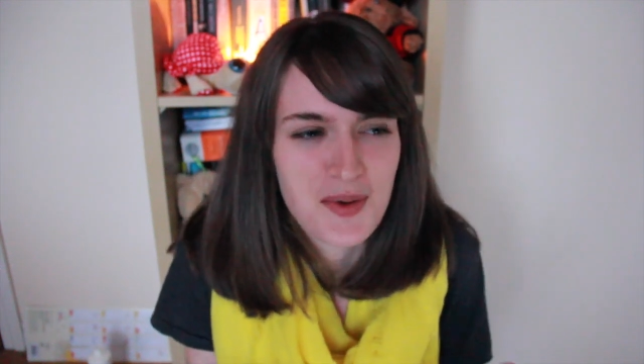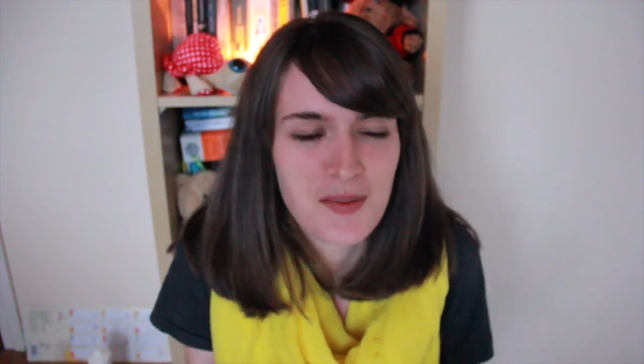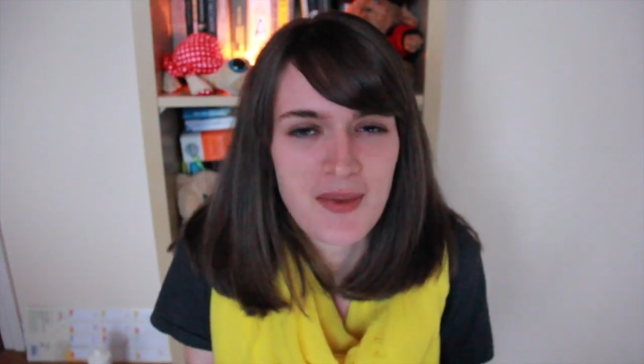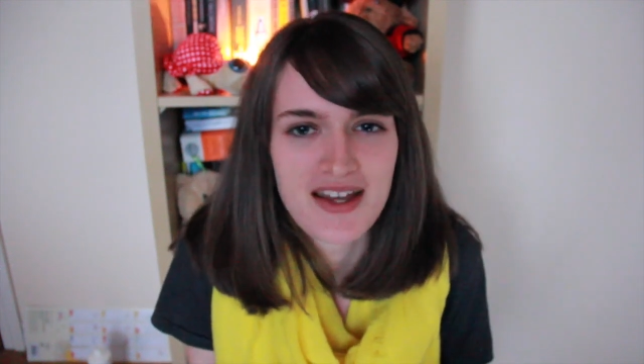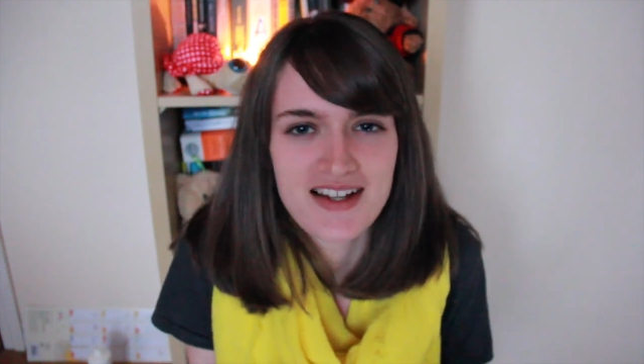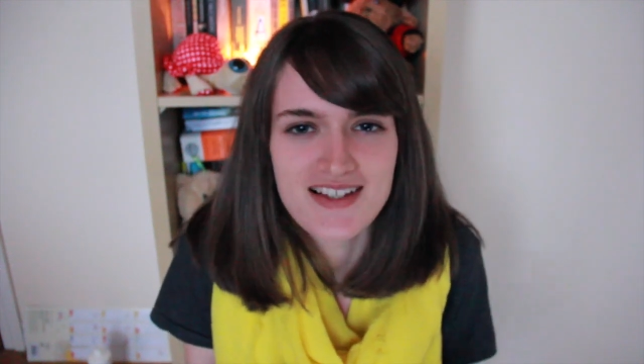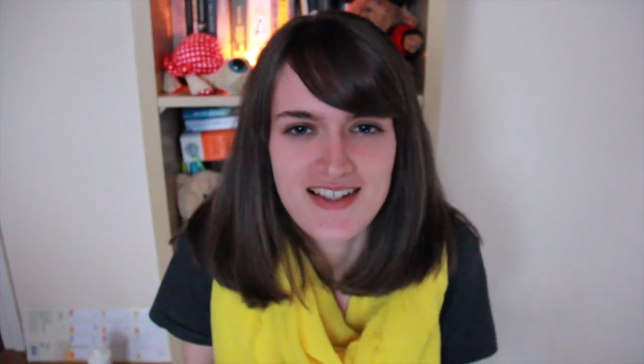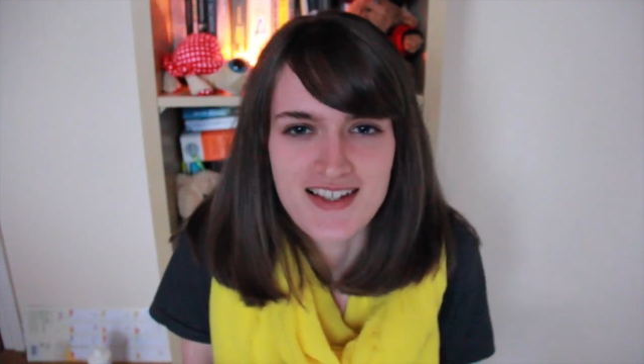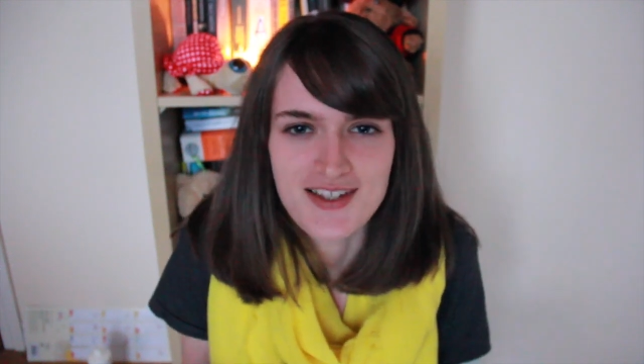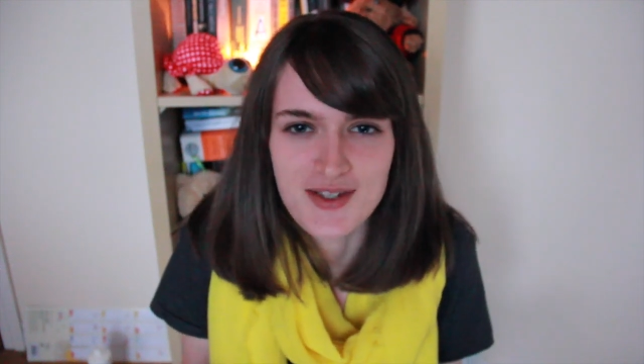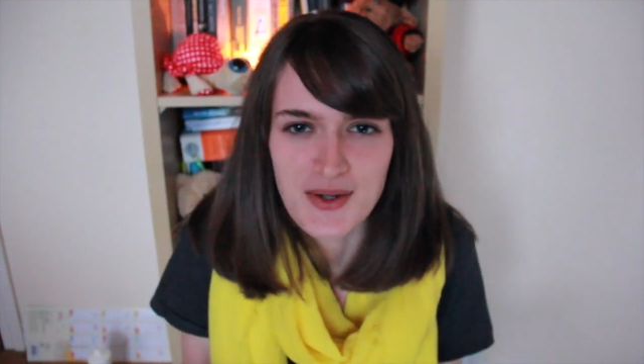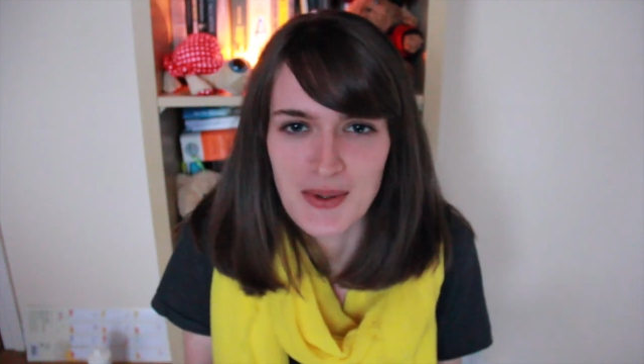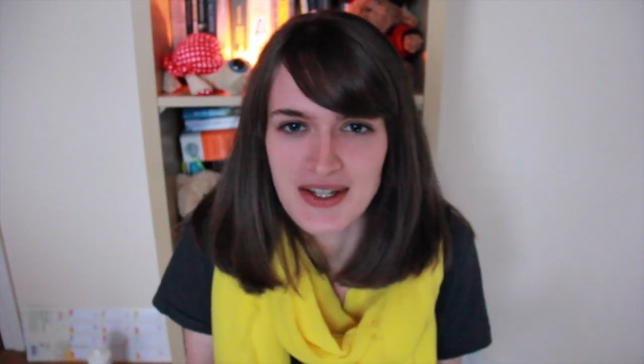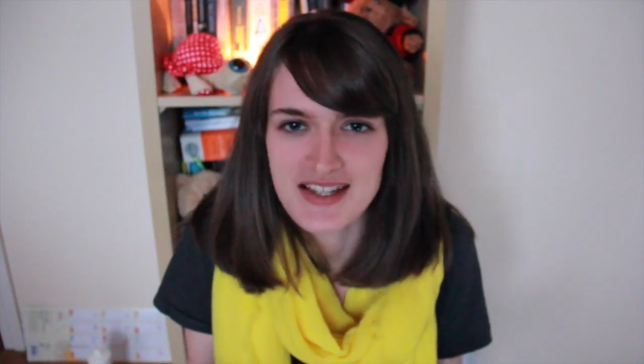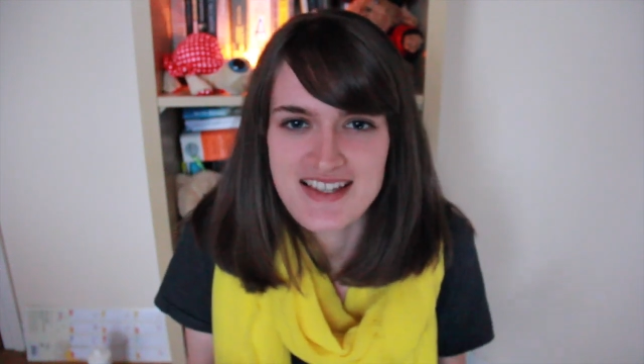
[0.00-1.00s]
what makes it
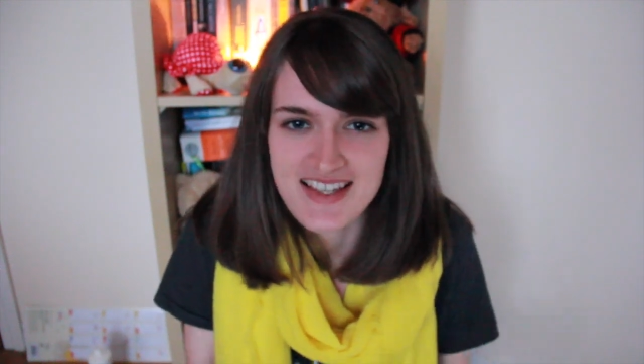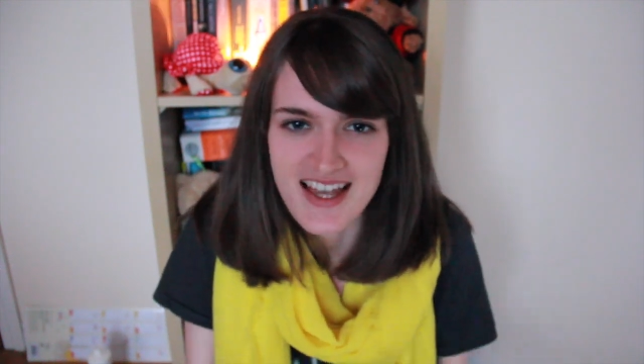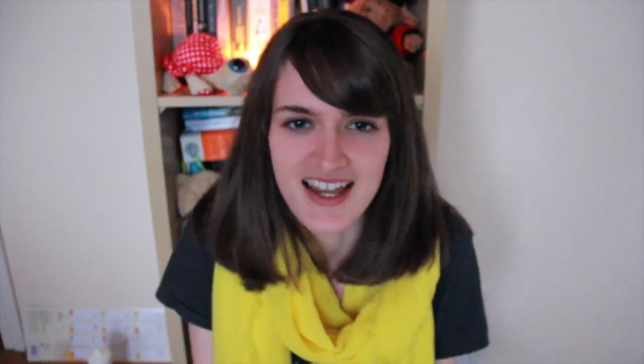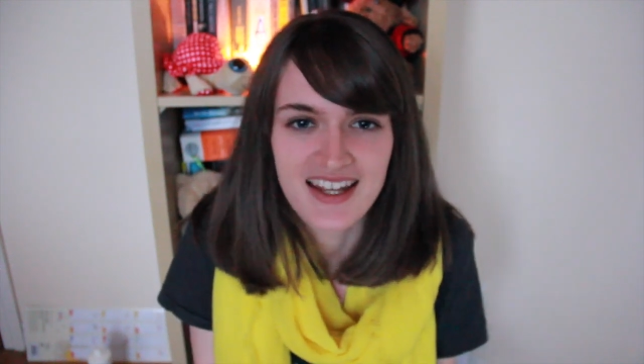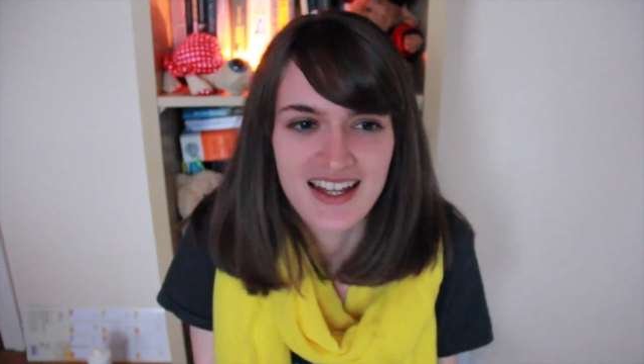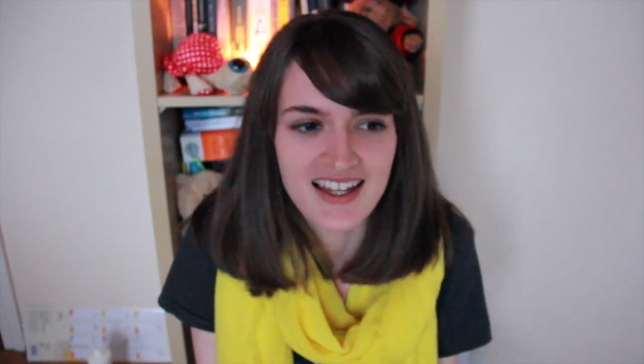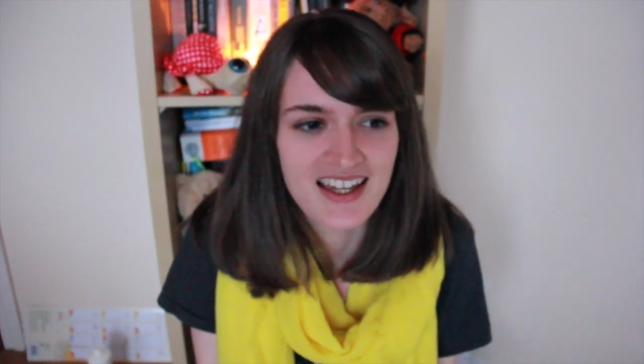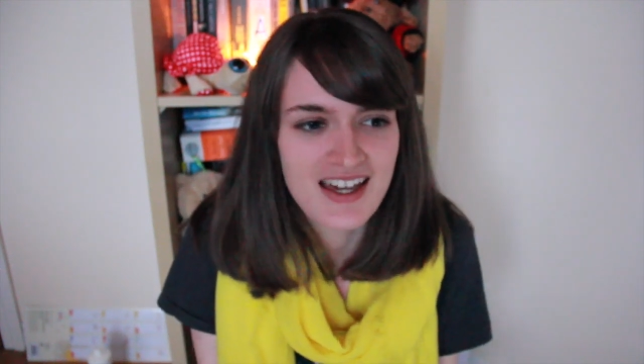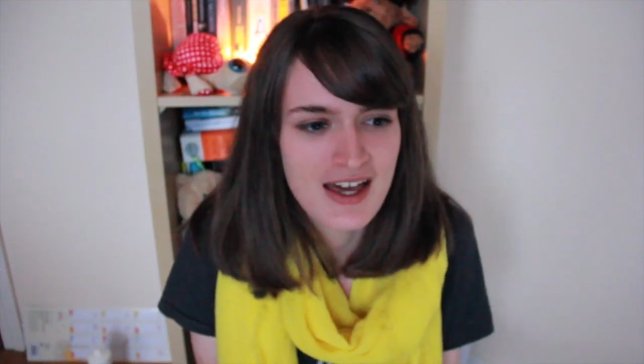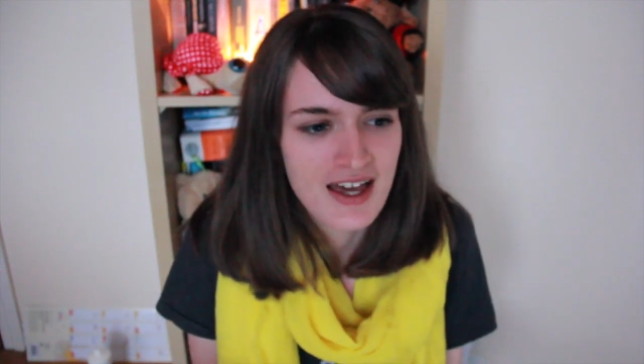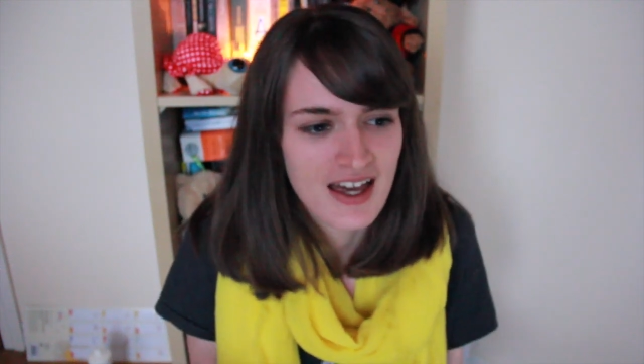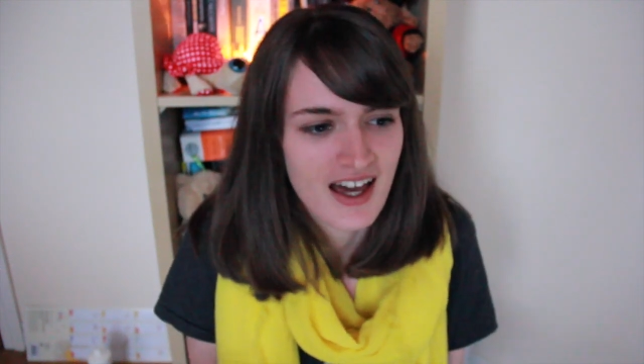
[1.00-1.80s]
so exciting,